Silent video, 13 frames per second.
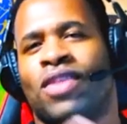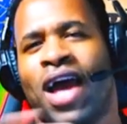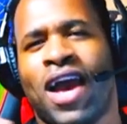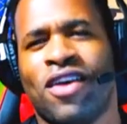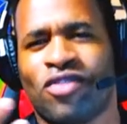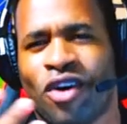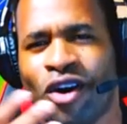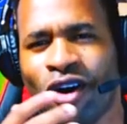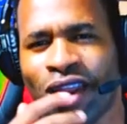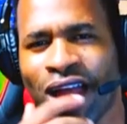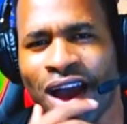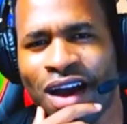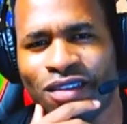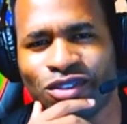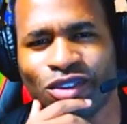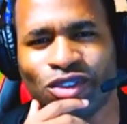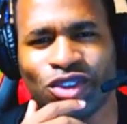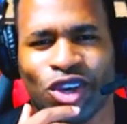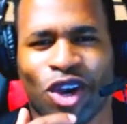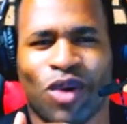That is all I have to
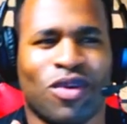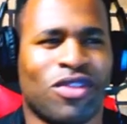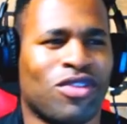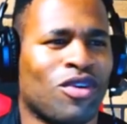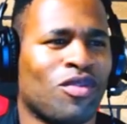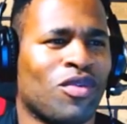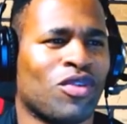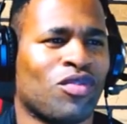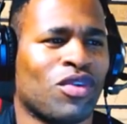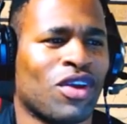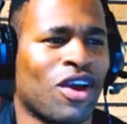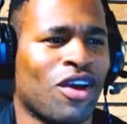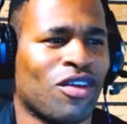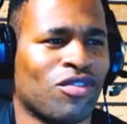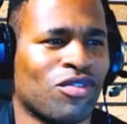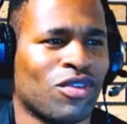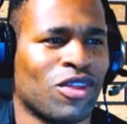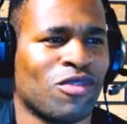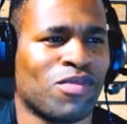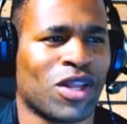share with you with regards
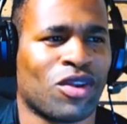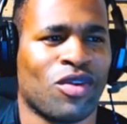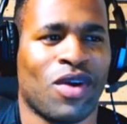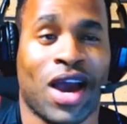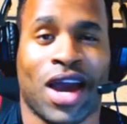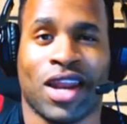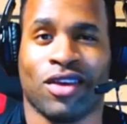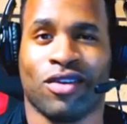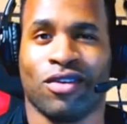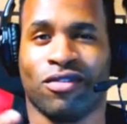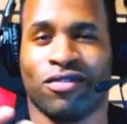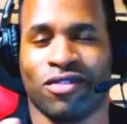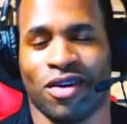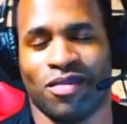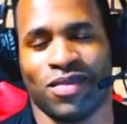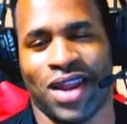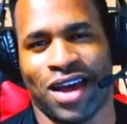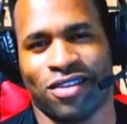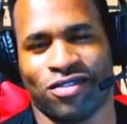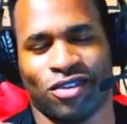to this particular article from
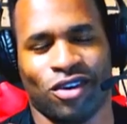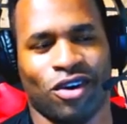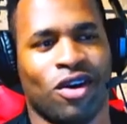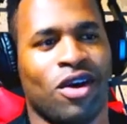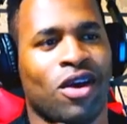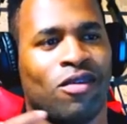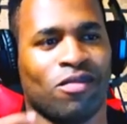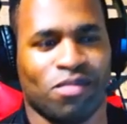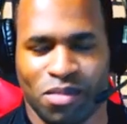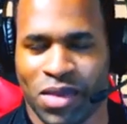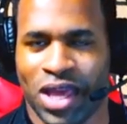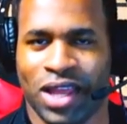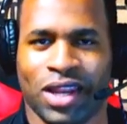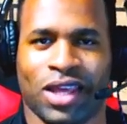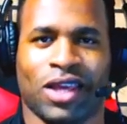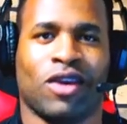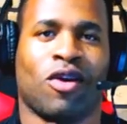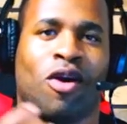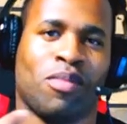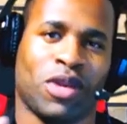NASA,
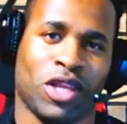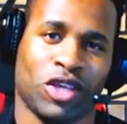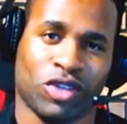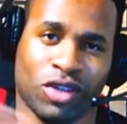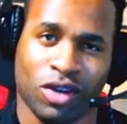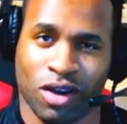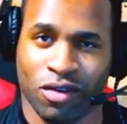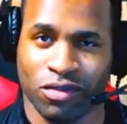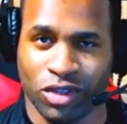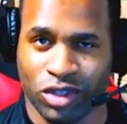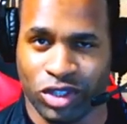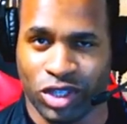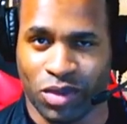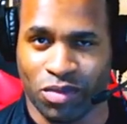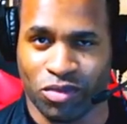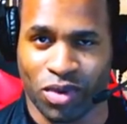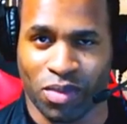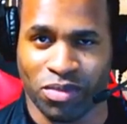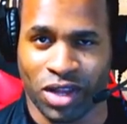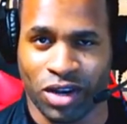mainly combination of the James
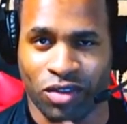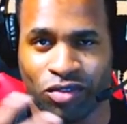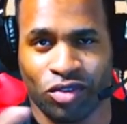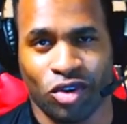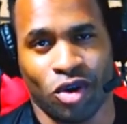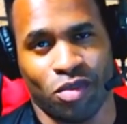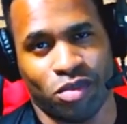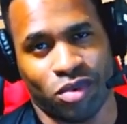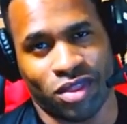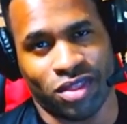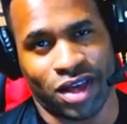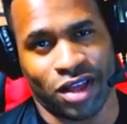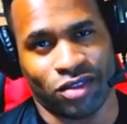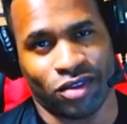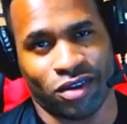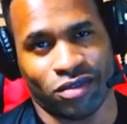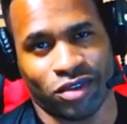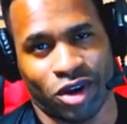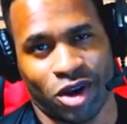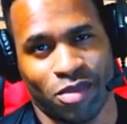Webb Telescope with that
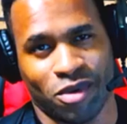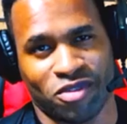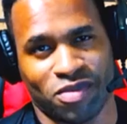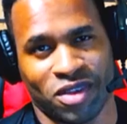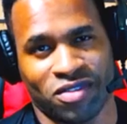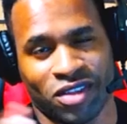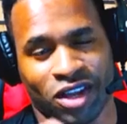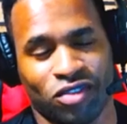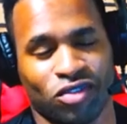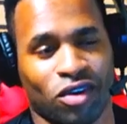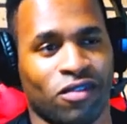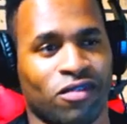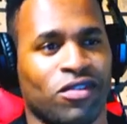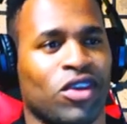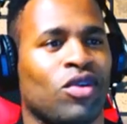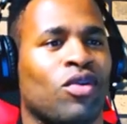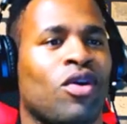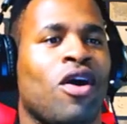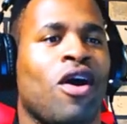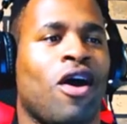of the Hubble Space Telescope
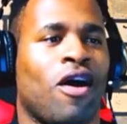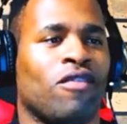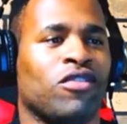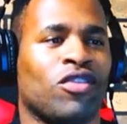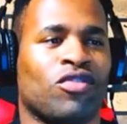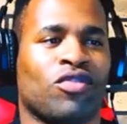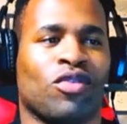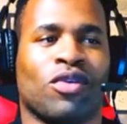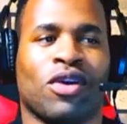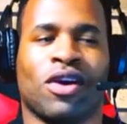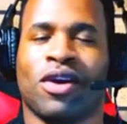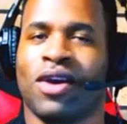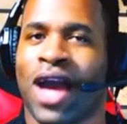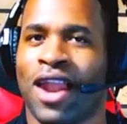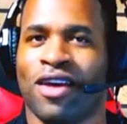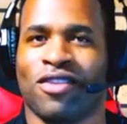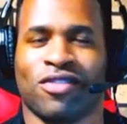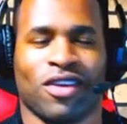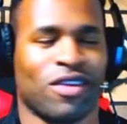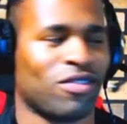view of these two
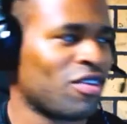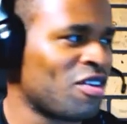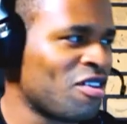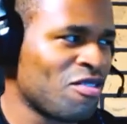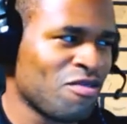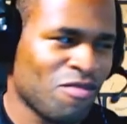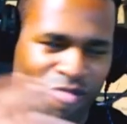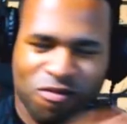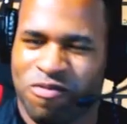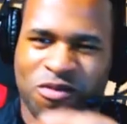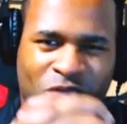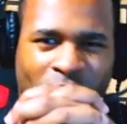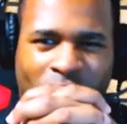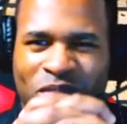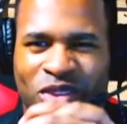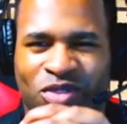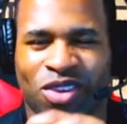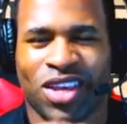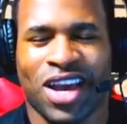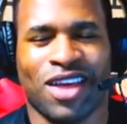galaxies coming
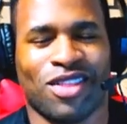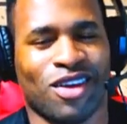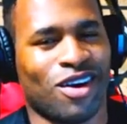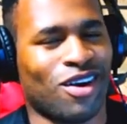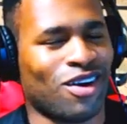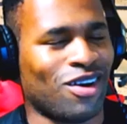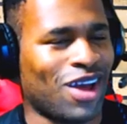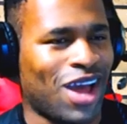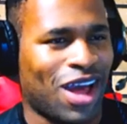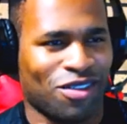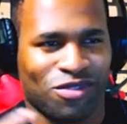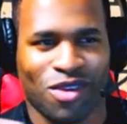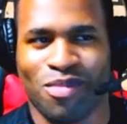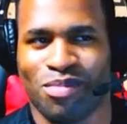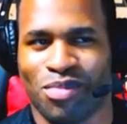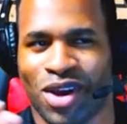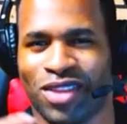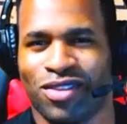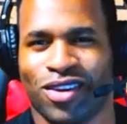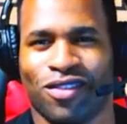together at some
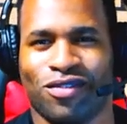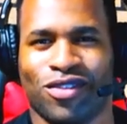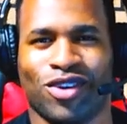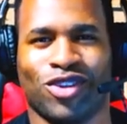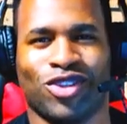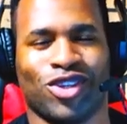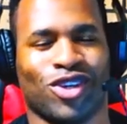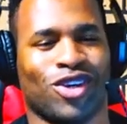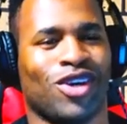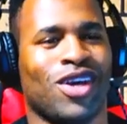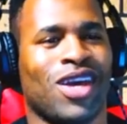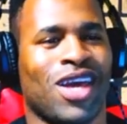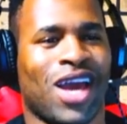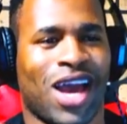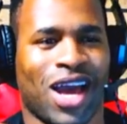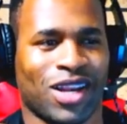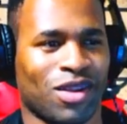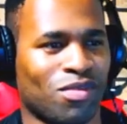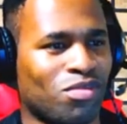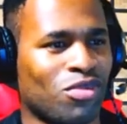point in the future,
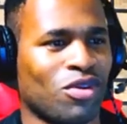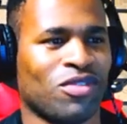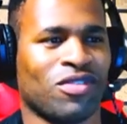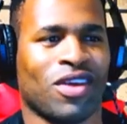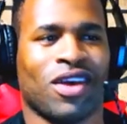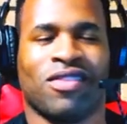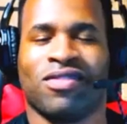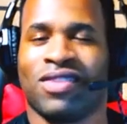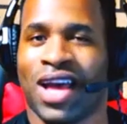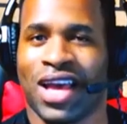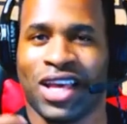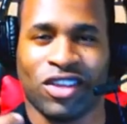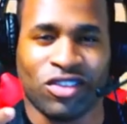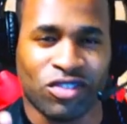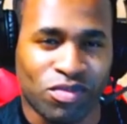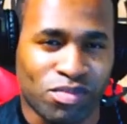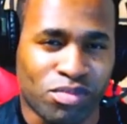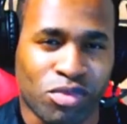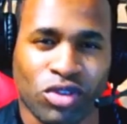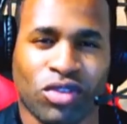and the process that is
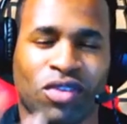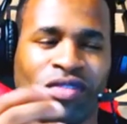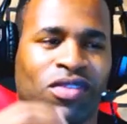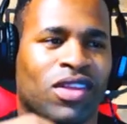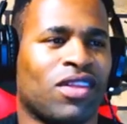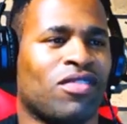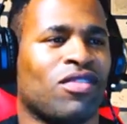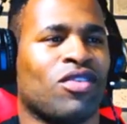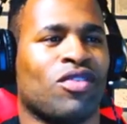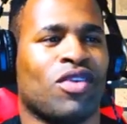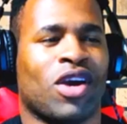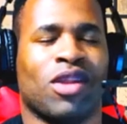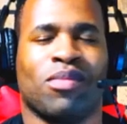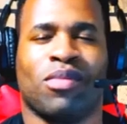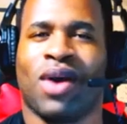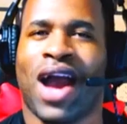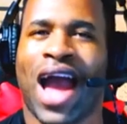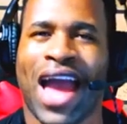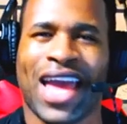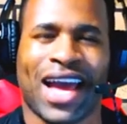producing this incredible
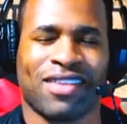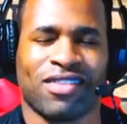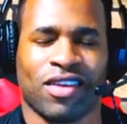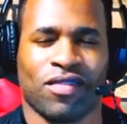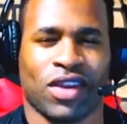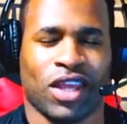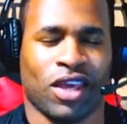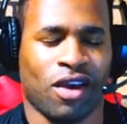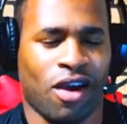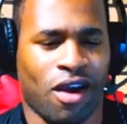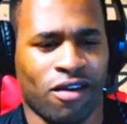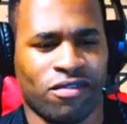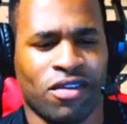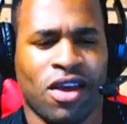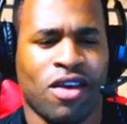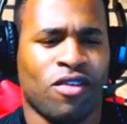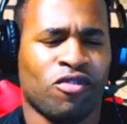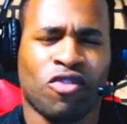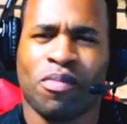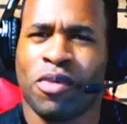high activity of
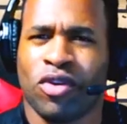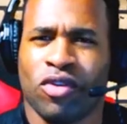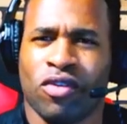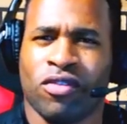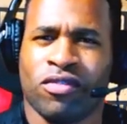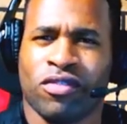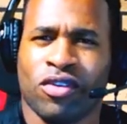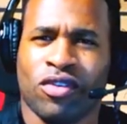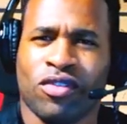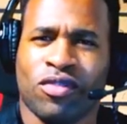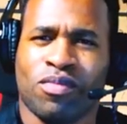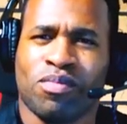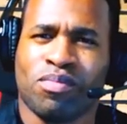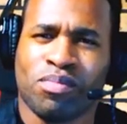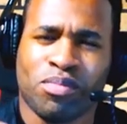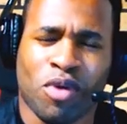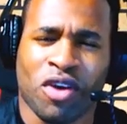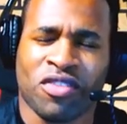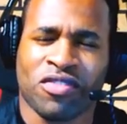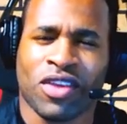supernovas
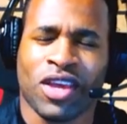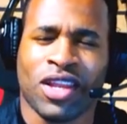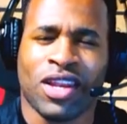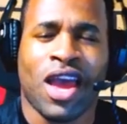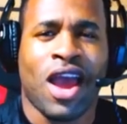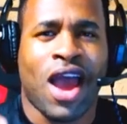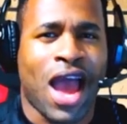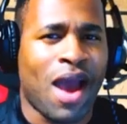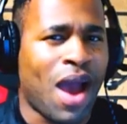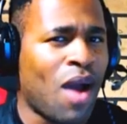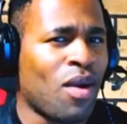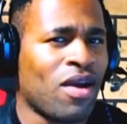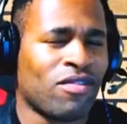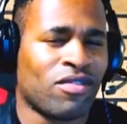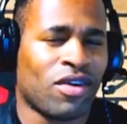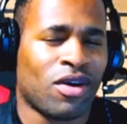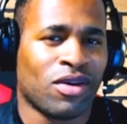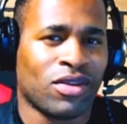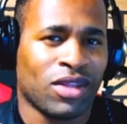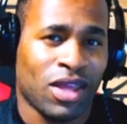bursting.
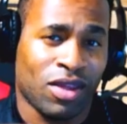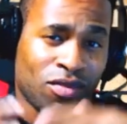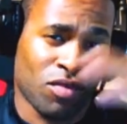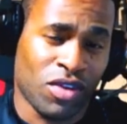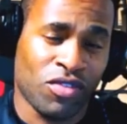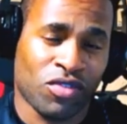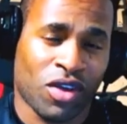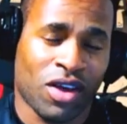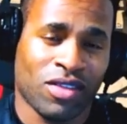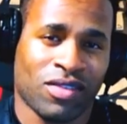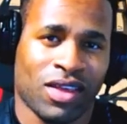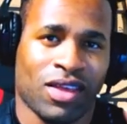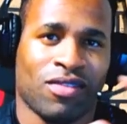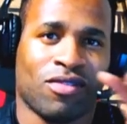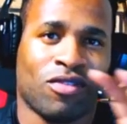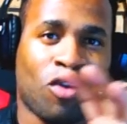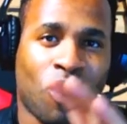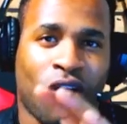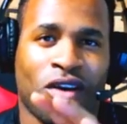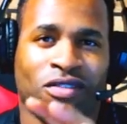However, the result is
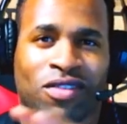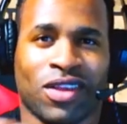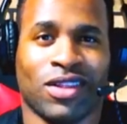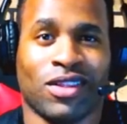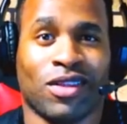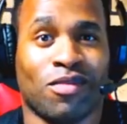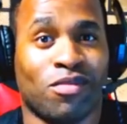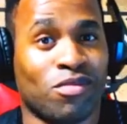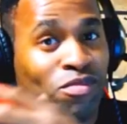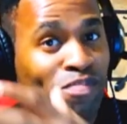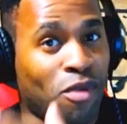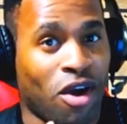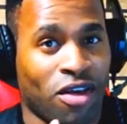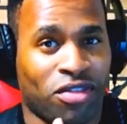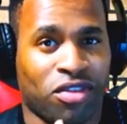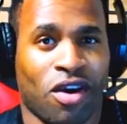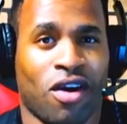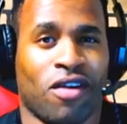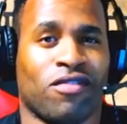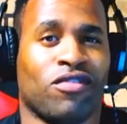causing the birth
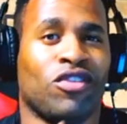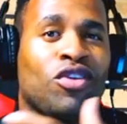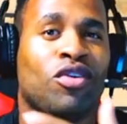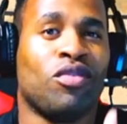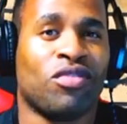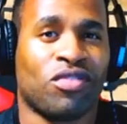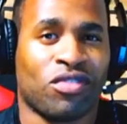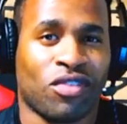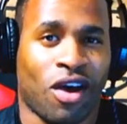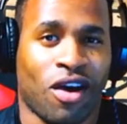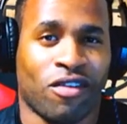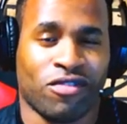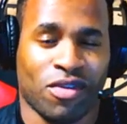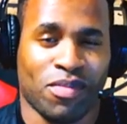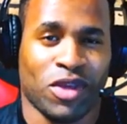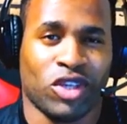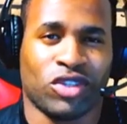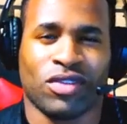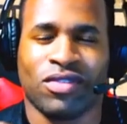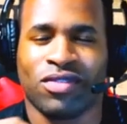of new star
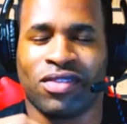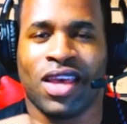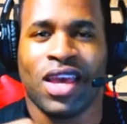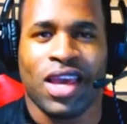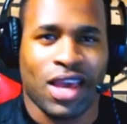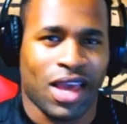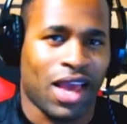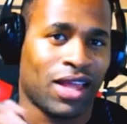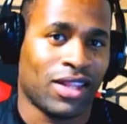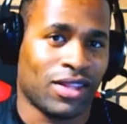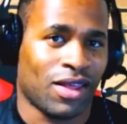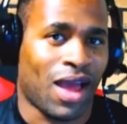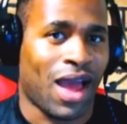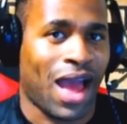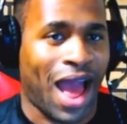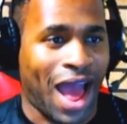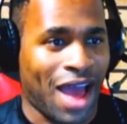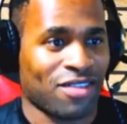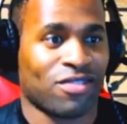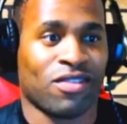formations, and
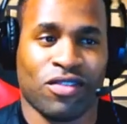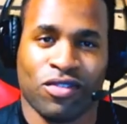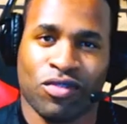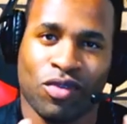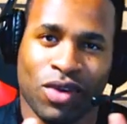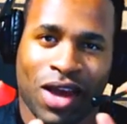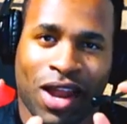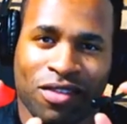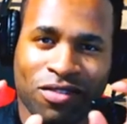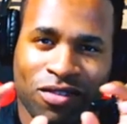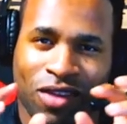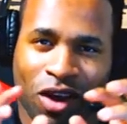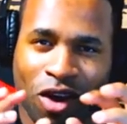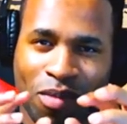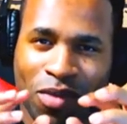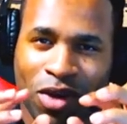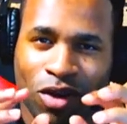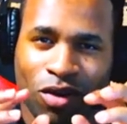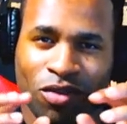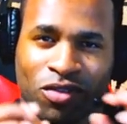as these two galaxies are
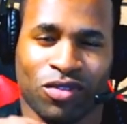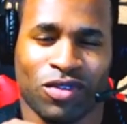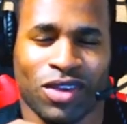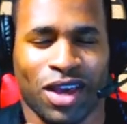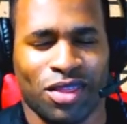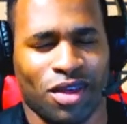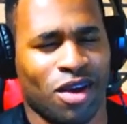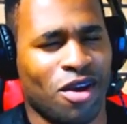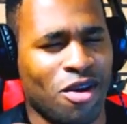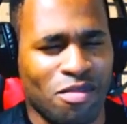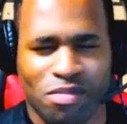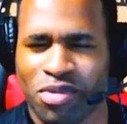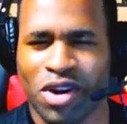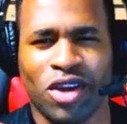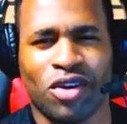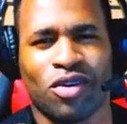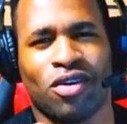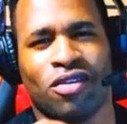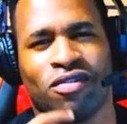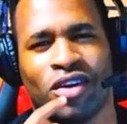coming closer together. Pretty
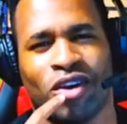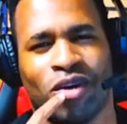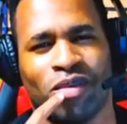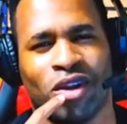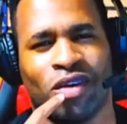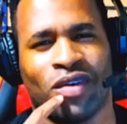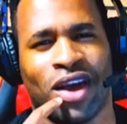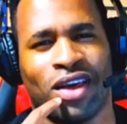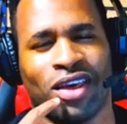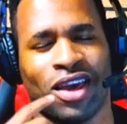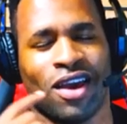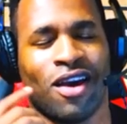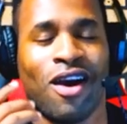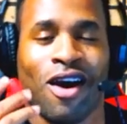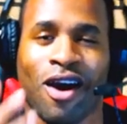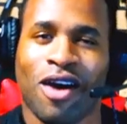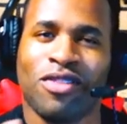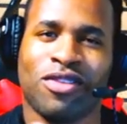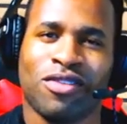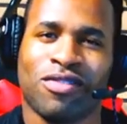cool phenomenon right here.
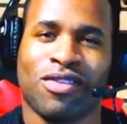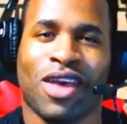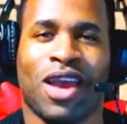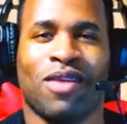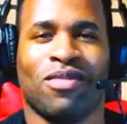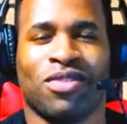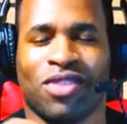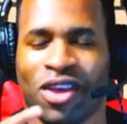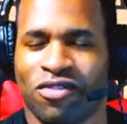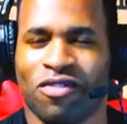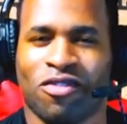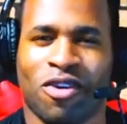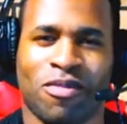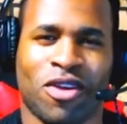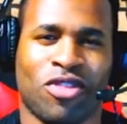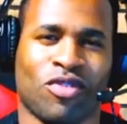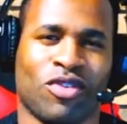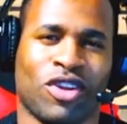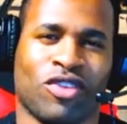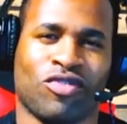All the same, thanks for following me
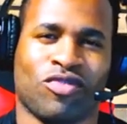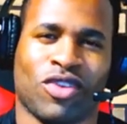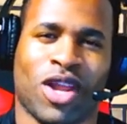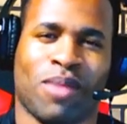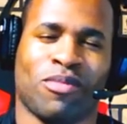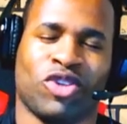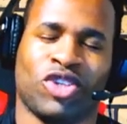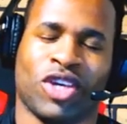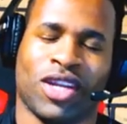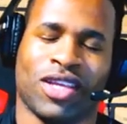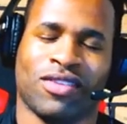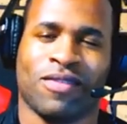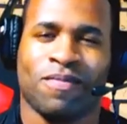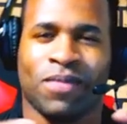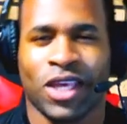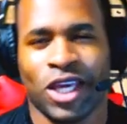through this. Truly appreciate it.